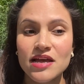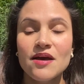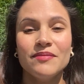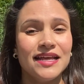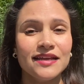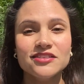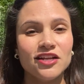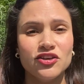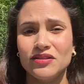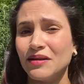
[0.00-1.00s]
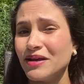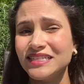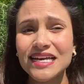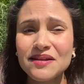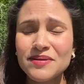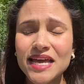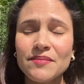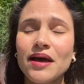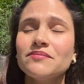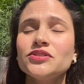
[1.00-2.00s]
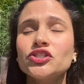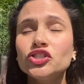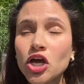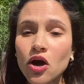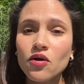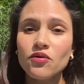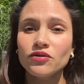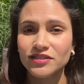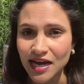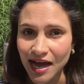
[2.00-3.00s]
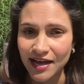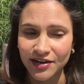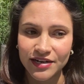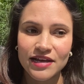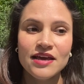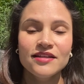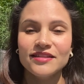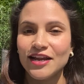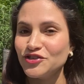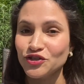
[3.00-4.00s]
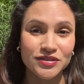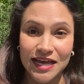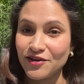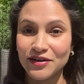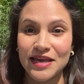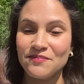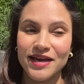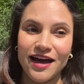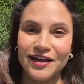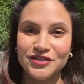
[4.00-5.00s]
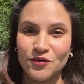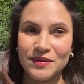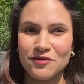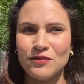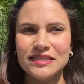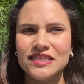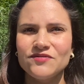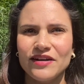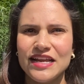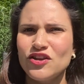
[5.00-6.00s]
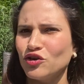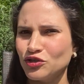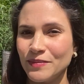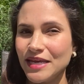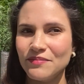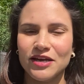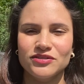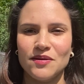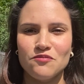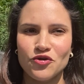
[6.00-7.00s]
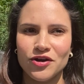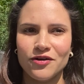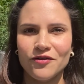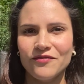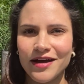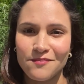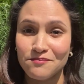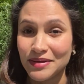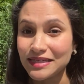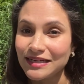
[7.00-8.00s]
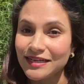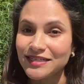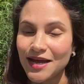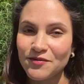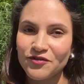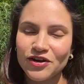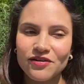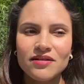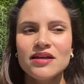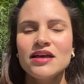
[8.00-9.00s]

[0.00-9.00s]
But I can tell you that by 10 p.m. I'm so tired that I just cannot keep my eyes open, which is very not me because I'm more of a midnight type of girl.